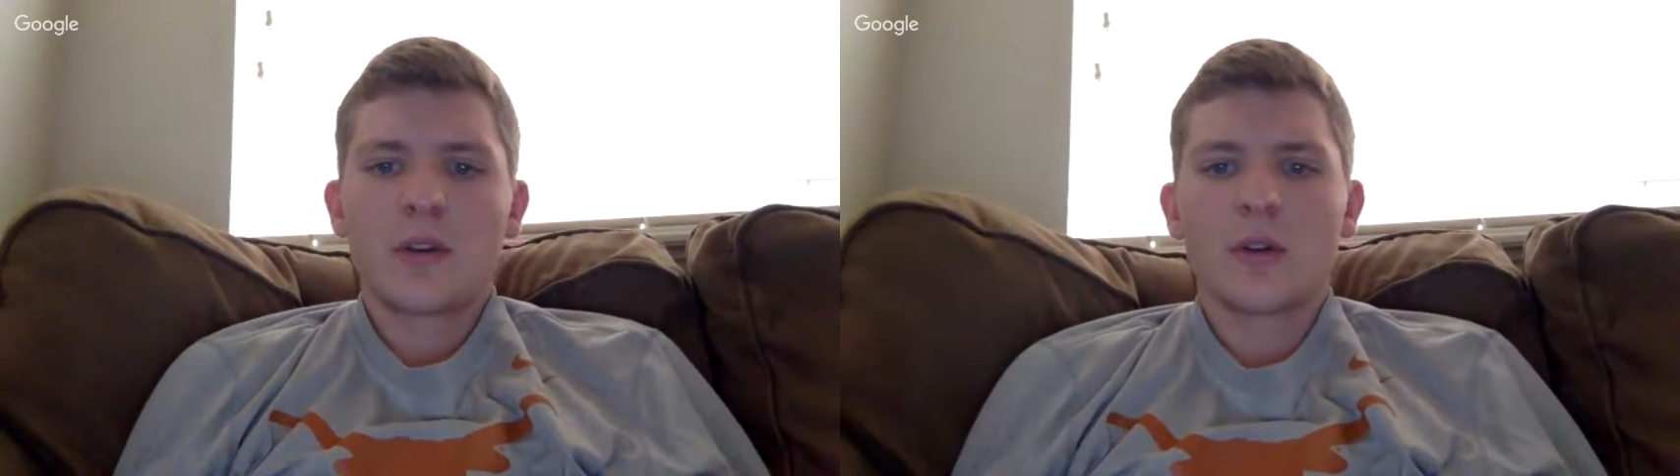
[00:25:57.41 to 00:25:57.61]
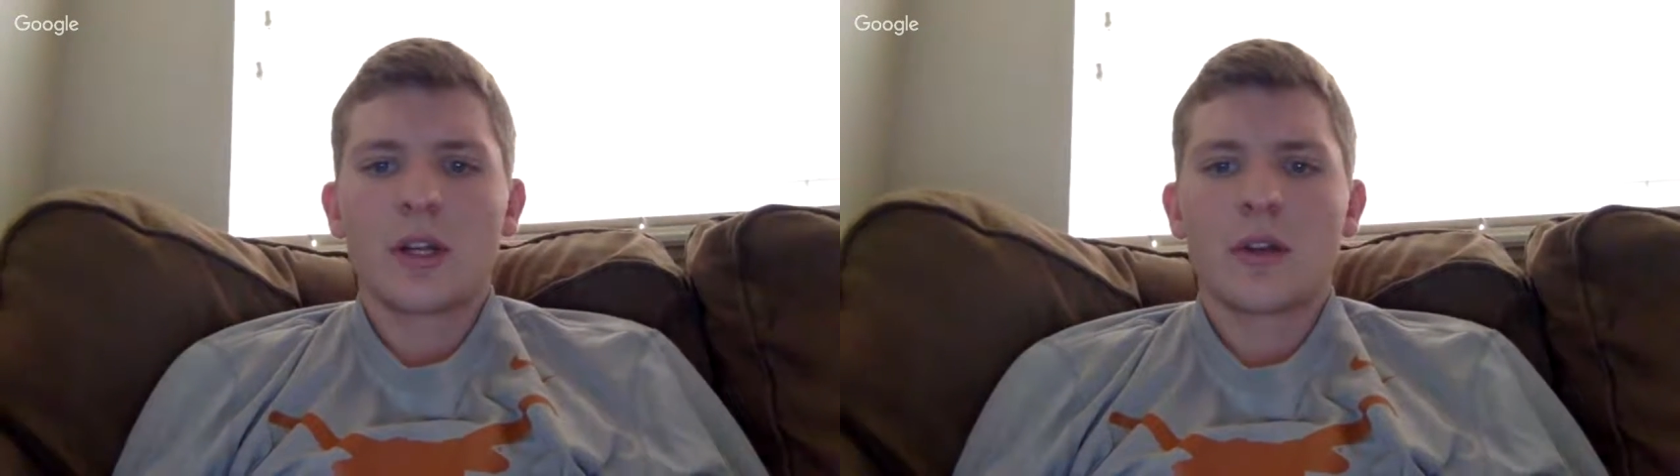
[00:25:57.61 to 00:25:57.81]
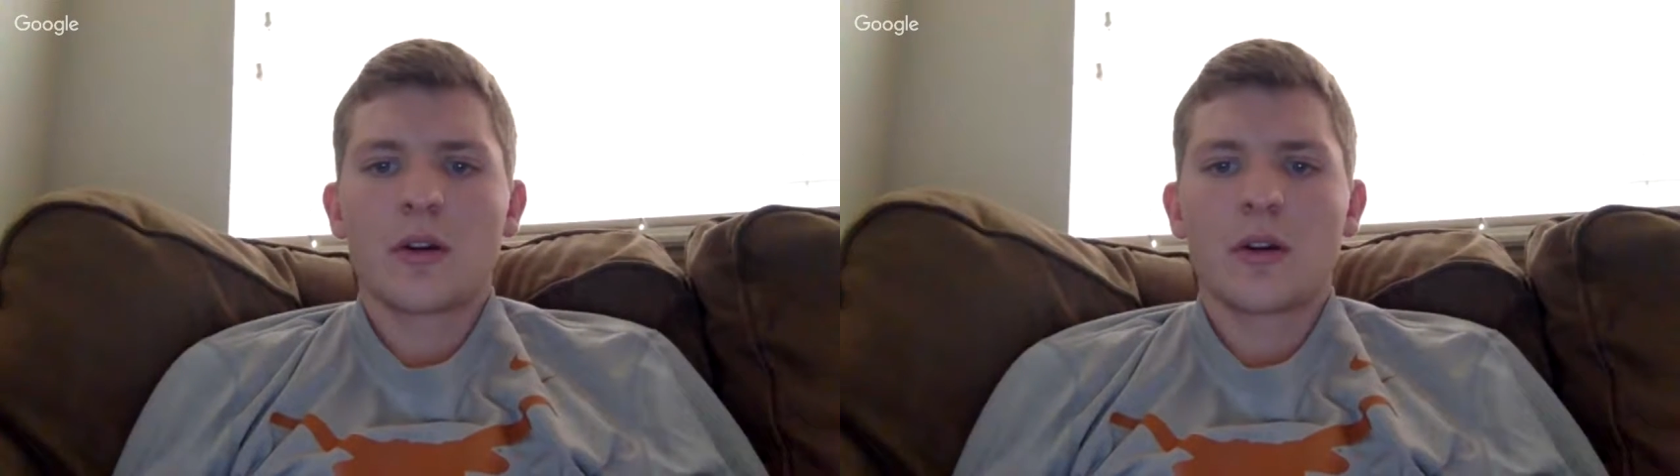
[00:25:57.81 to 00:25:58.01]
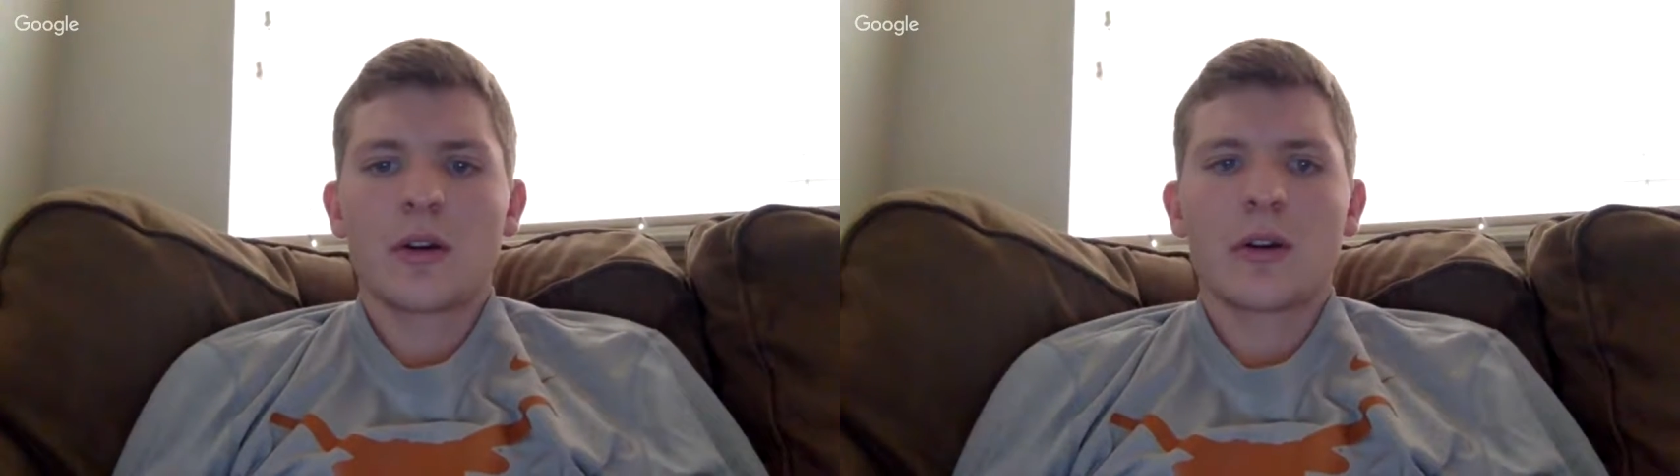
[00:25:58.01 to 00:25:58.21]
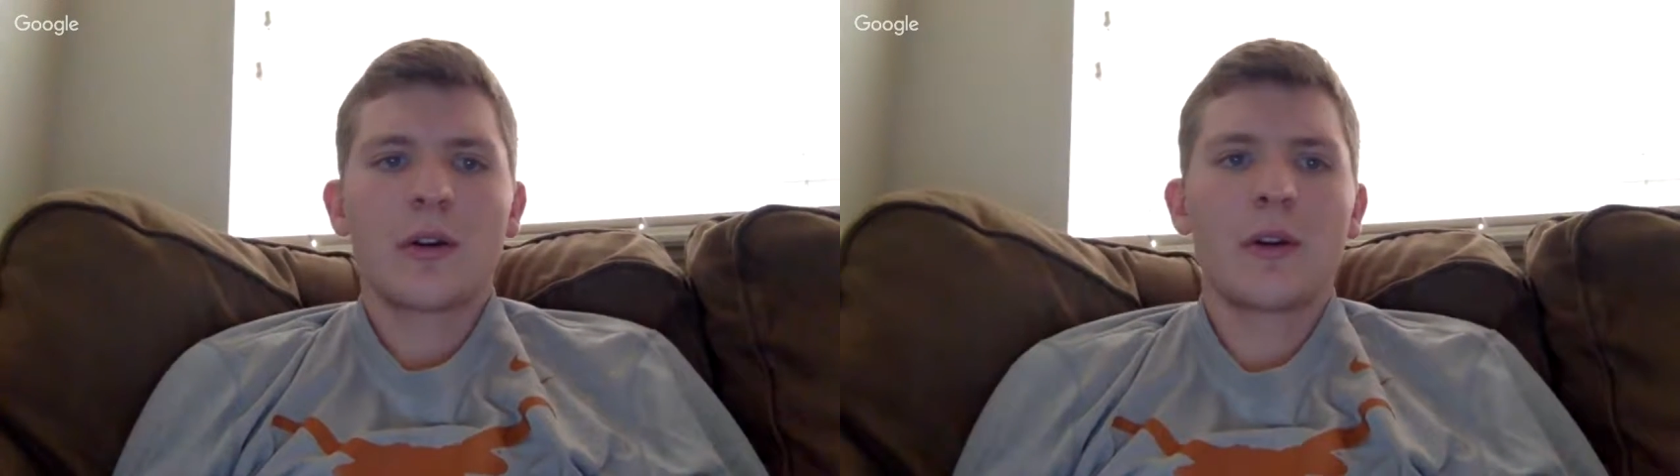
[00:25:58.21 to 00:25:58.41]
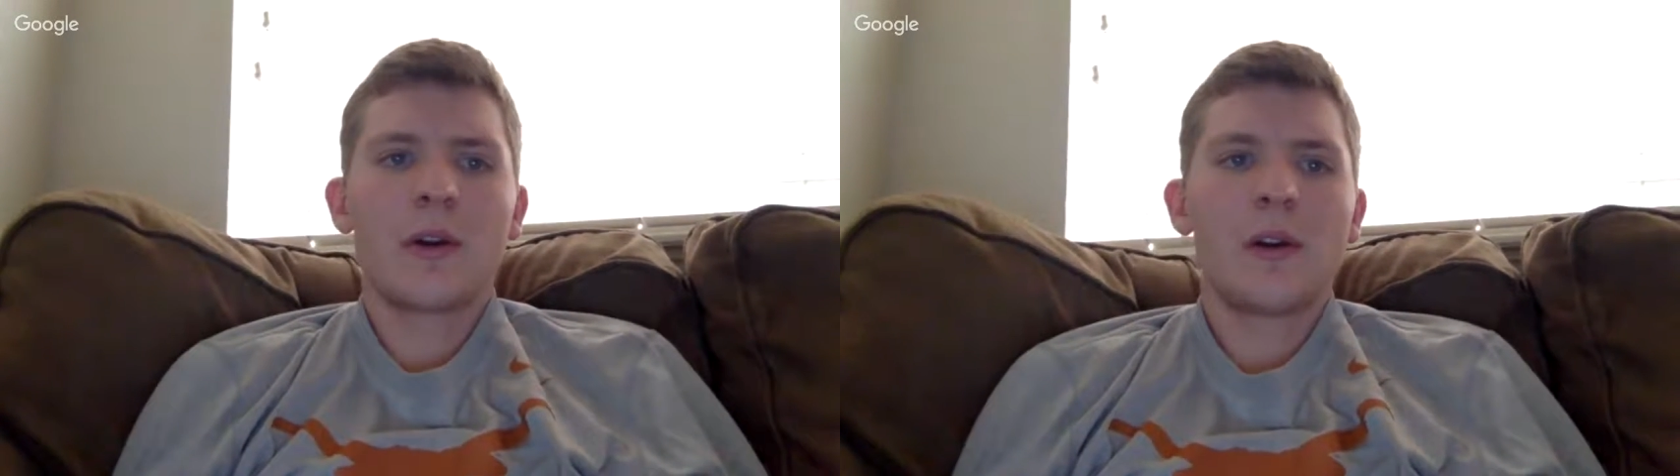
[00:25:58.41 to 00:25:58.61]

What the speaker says: to do another